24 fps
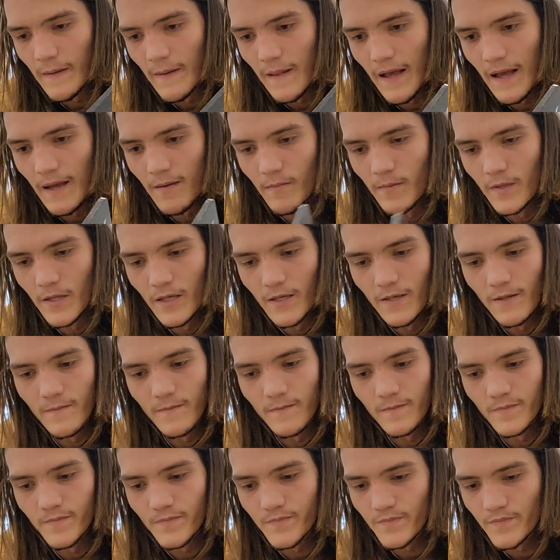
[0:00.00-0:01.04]
I mean,
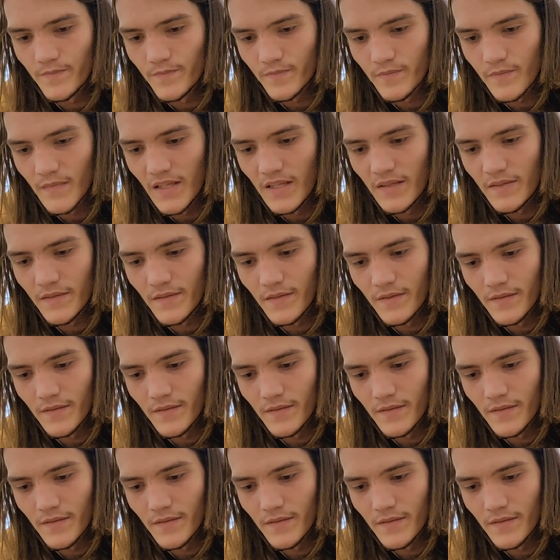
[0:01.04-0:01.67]
this